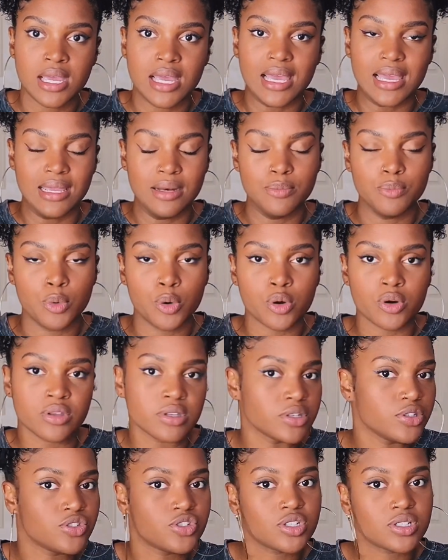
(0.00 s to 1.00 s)
and more
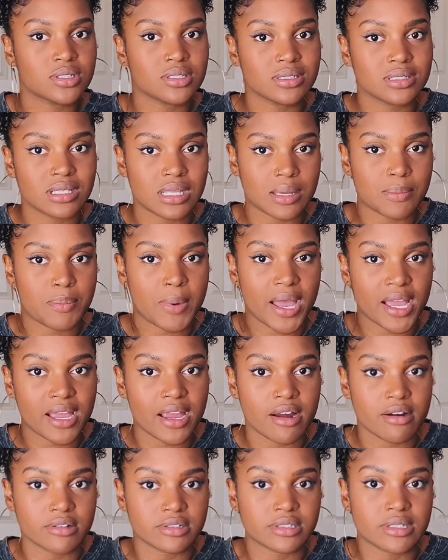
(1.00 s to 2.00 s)
than just slick back
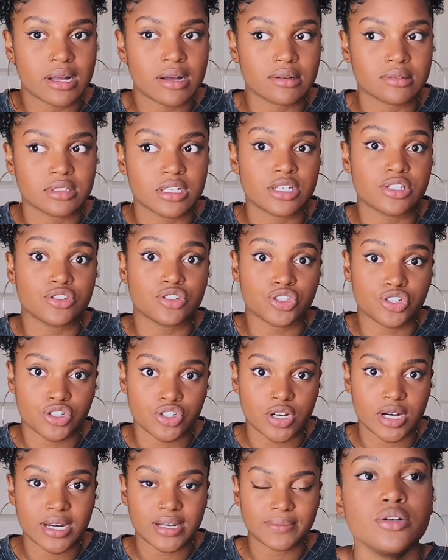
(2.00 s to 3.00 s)
hairstyles and
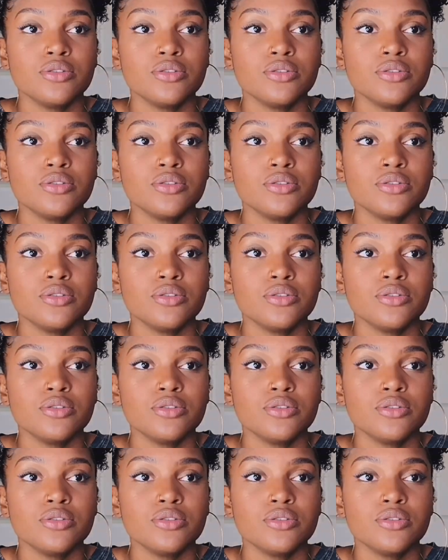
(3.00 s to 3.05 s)
straight.